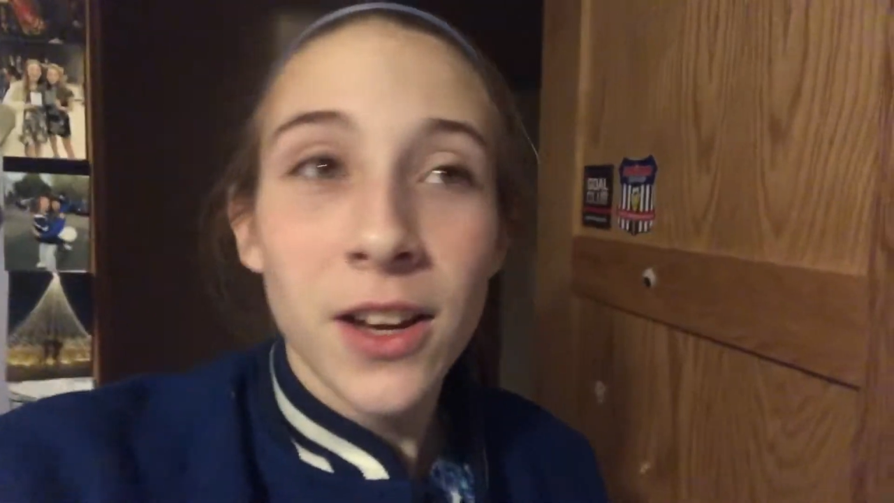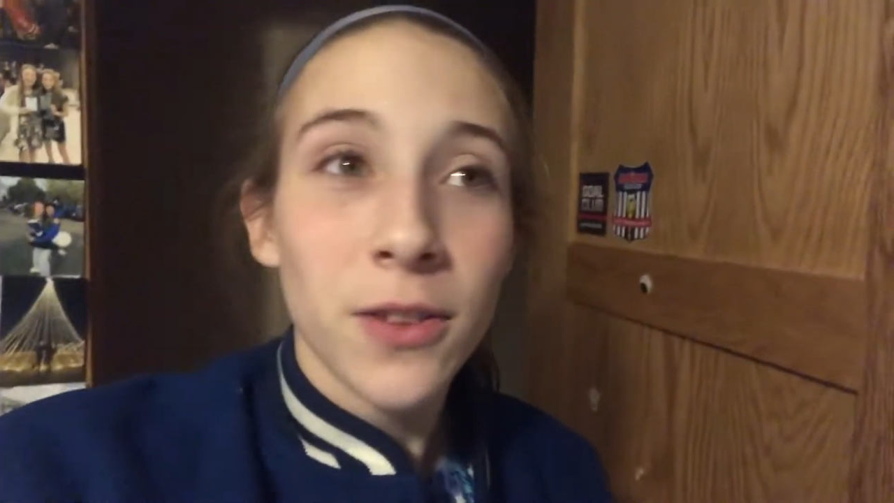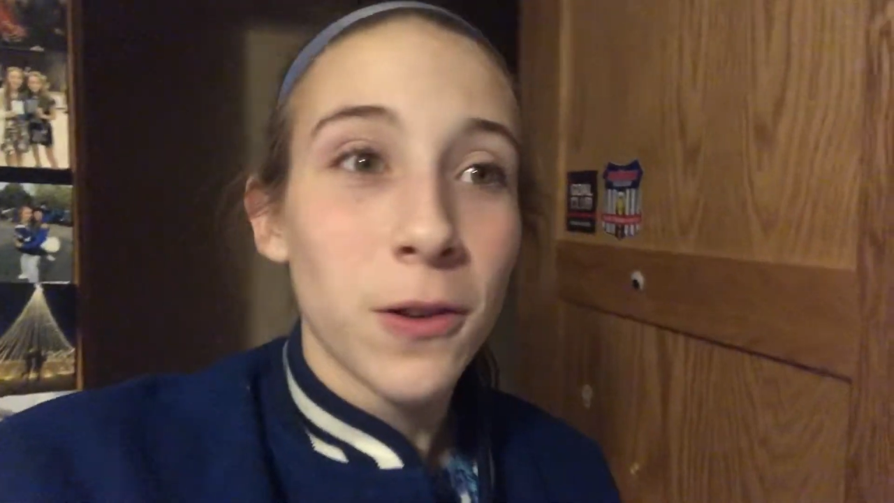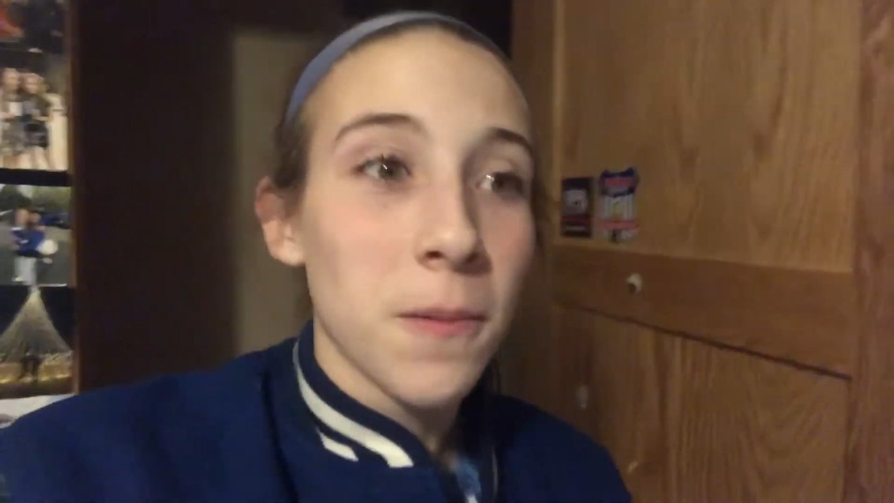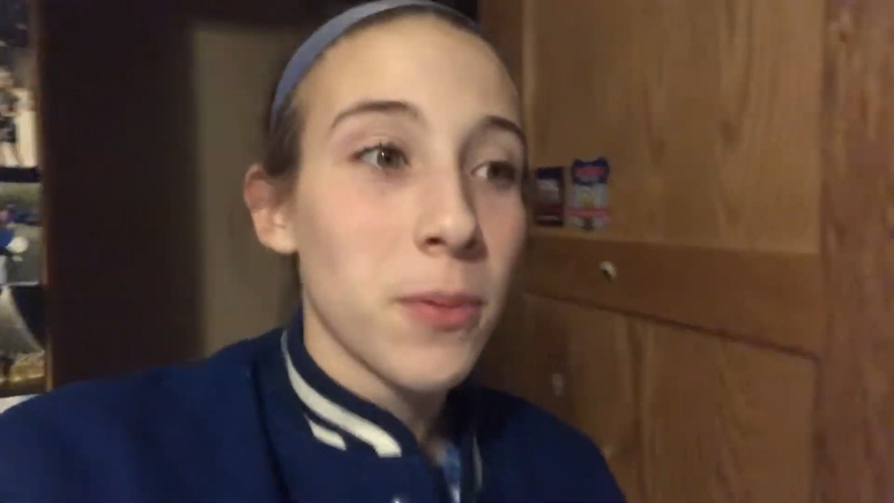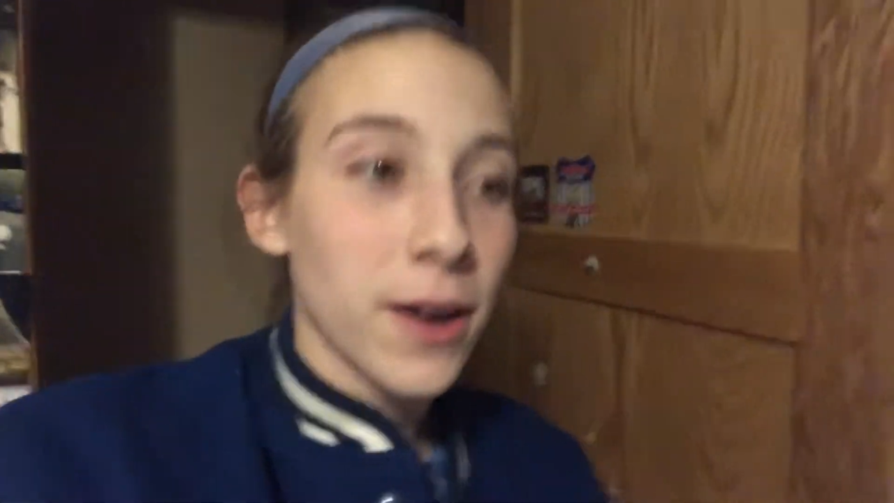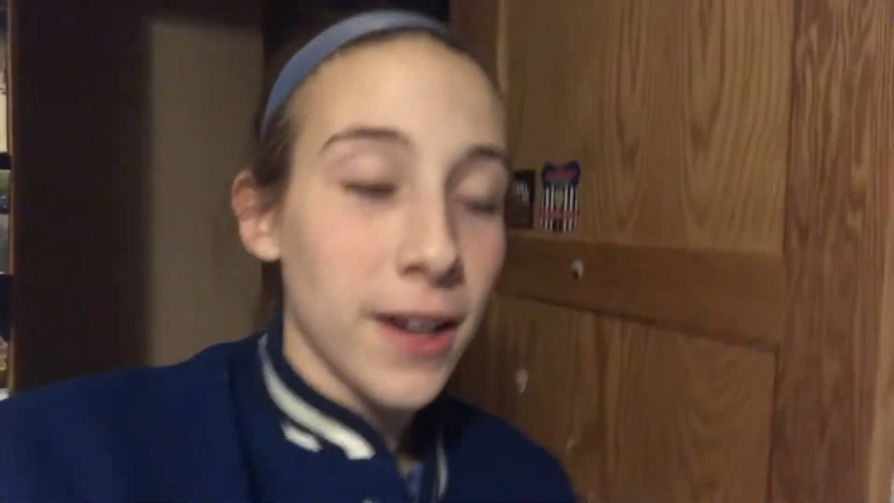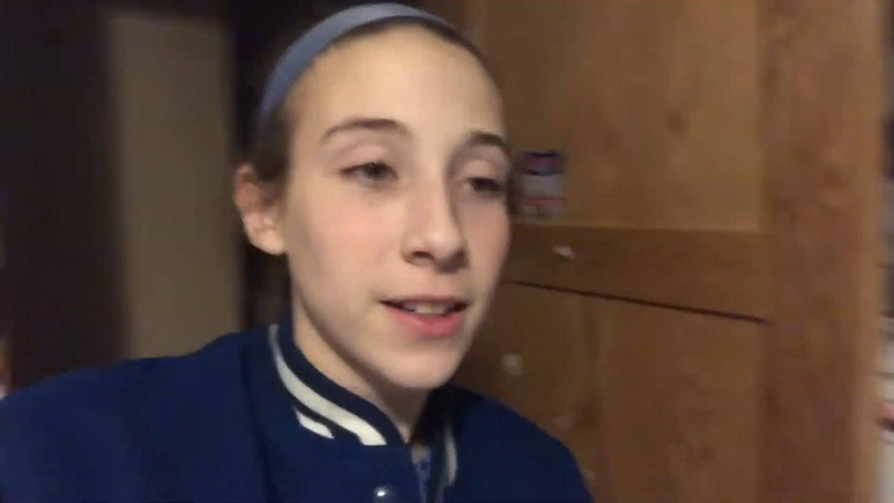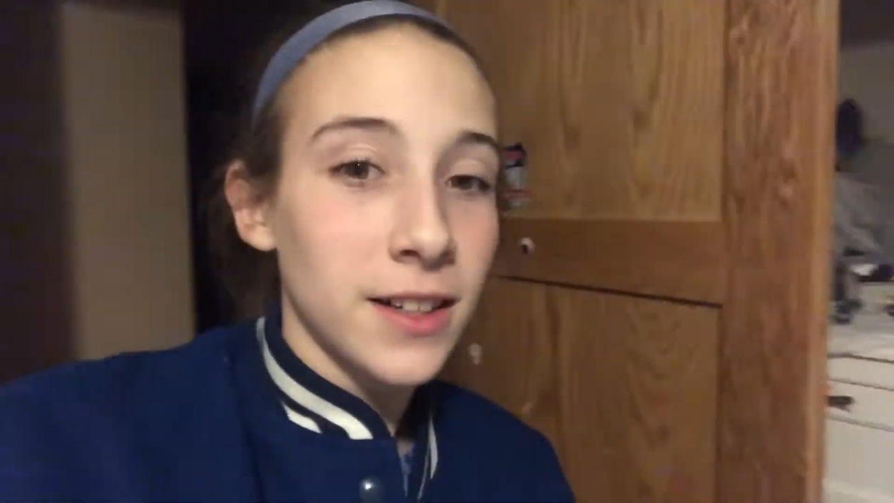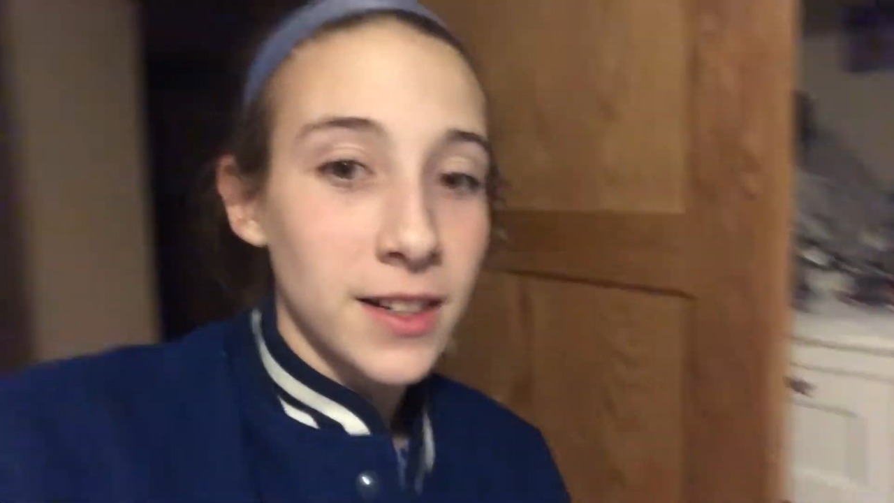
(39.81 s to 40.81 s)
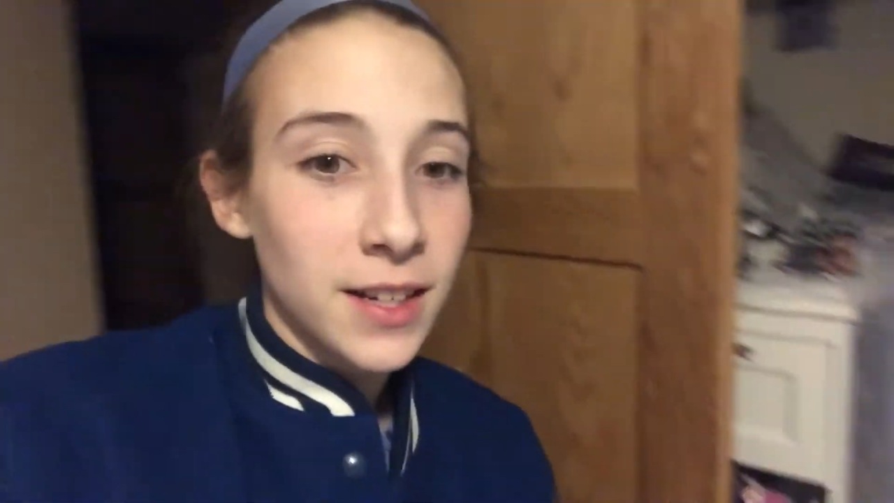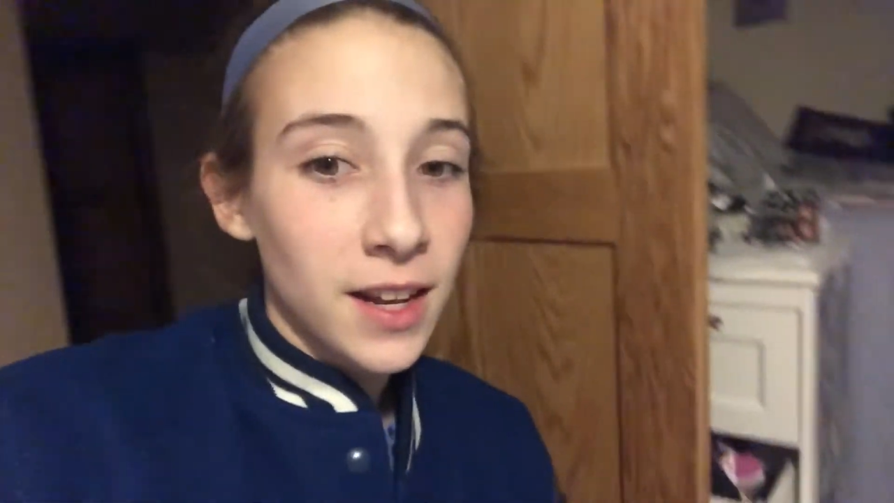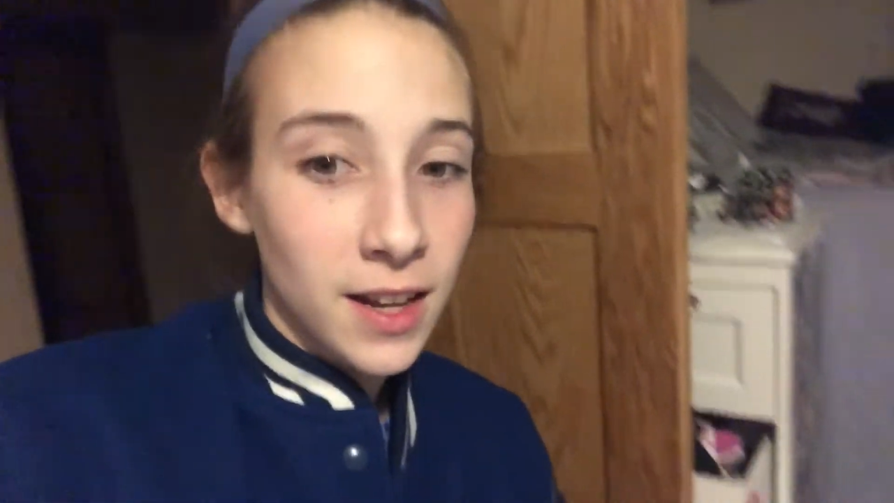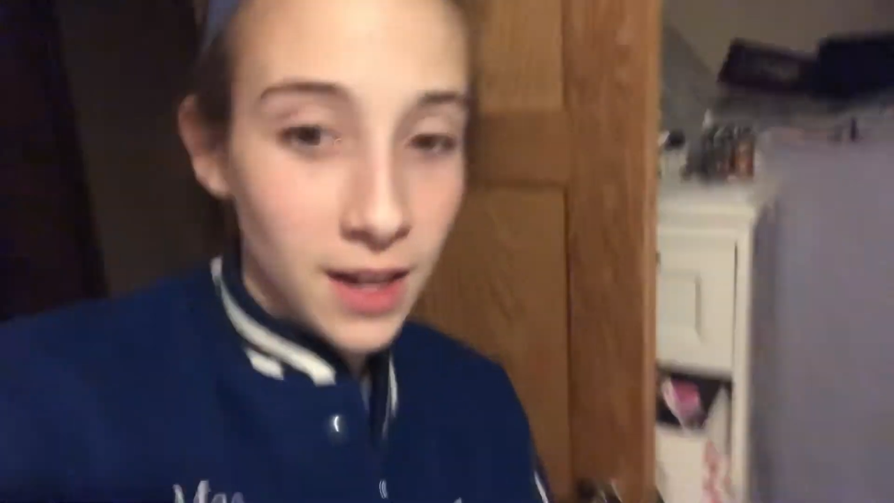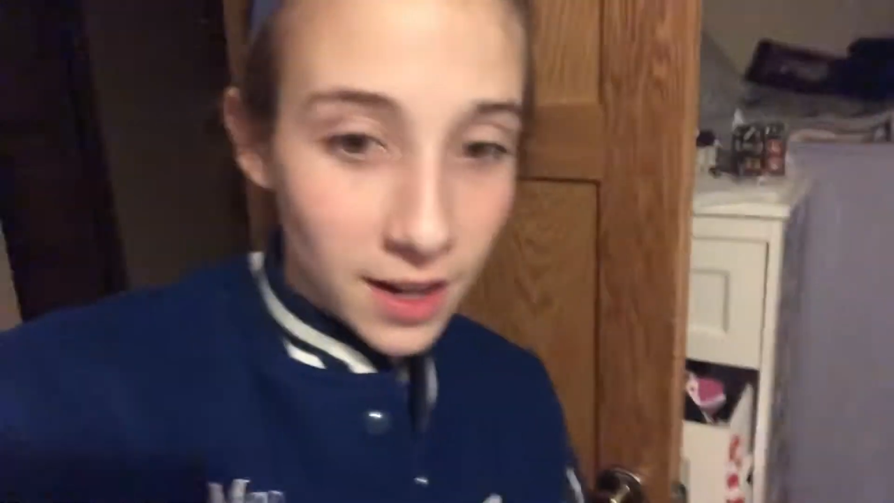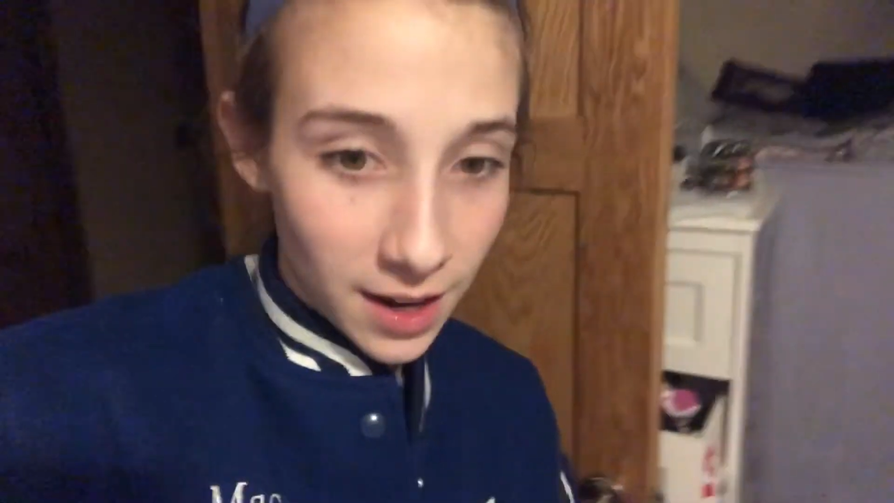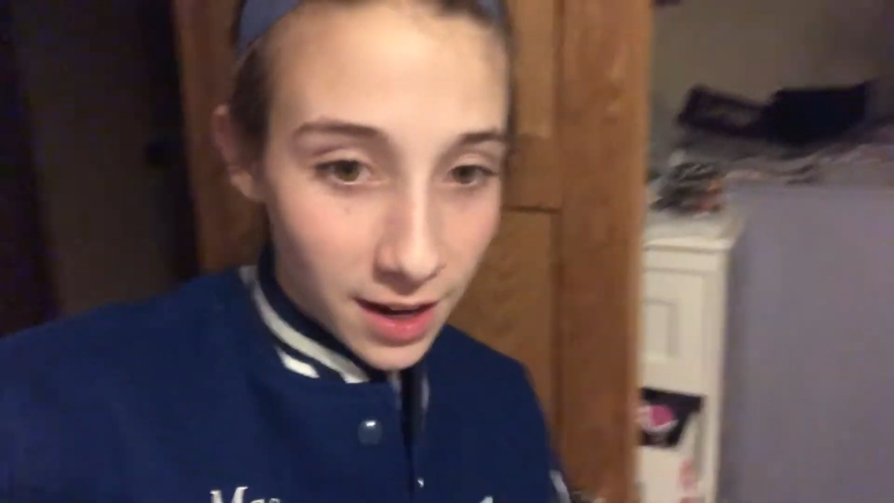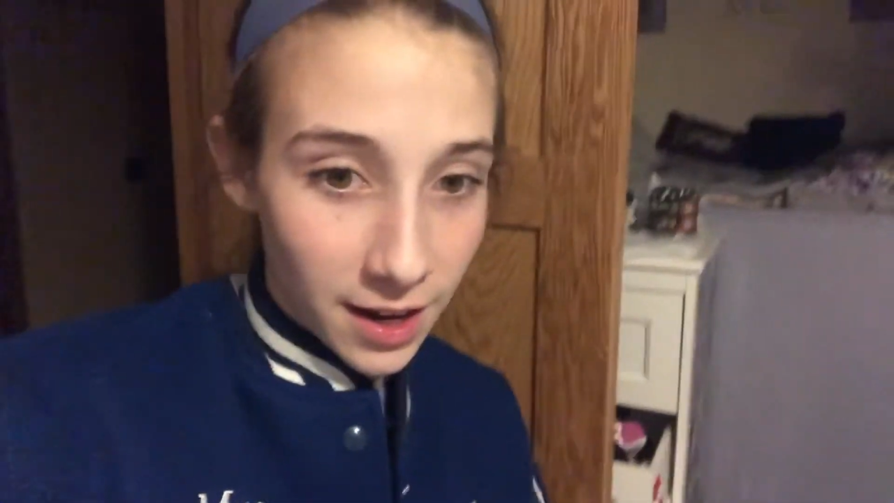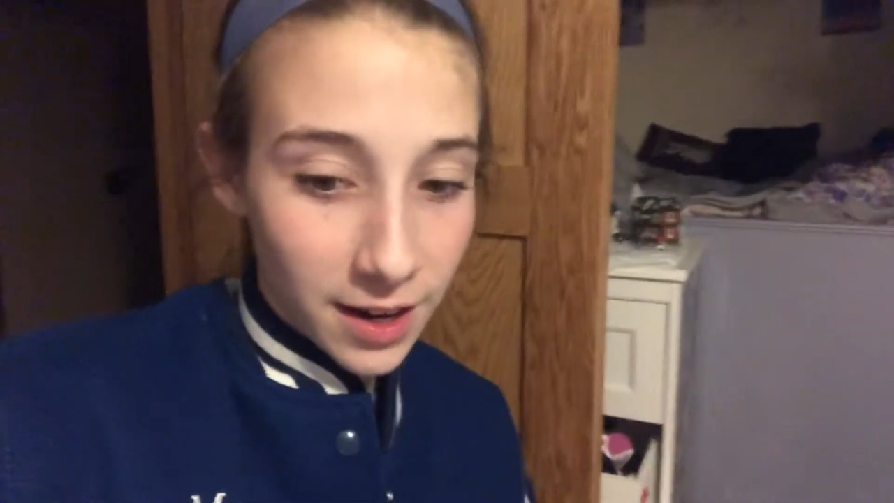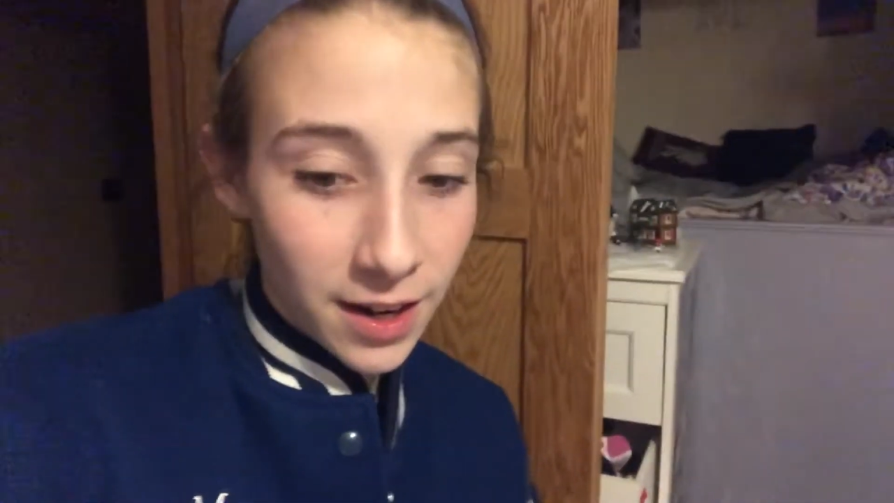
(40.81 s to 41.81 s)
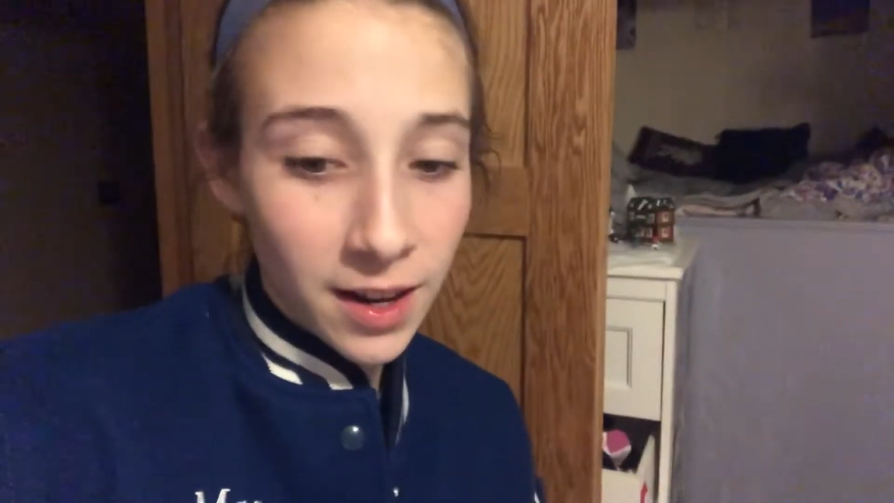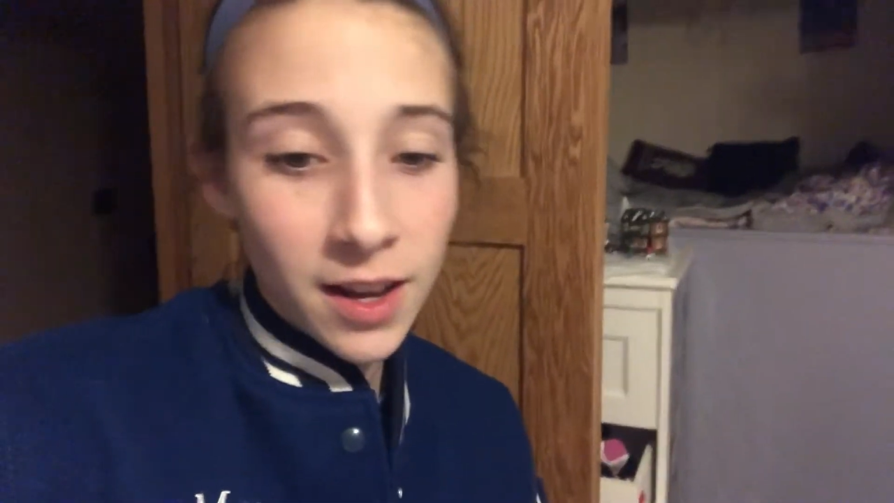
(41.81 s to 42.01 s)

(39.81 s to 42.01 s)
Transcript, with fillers: from practice and